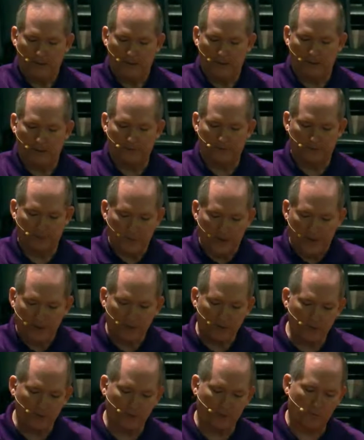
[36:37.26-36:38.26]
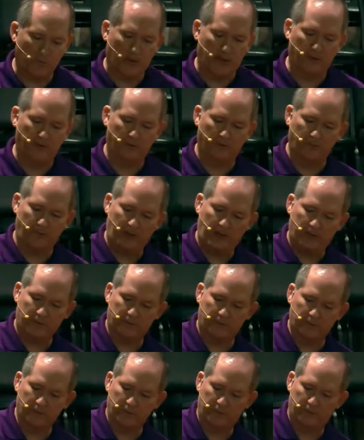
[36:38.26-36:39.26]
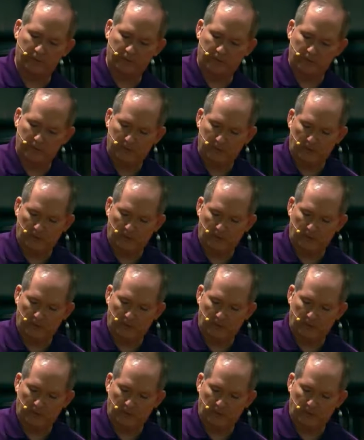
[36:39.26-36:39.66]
A sabbatical is a reminder that pastors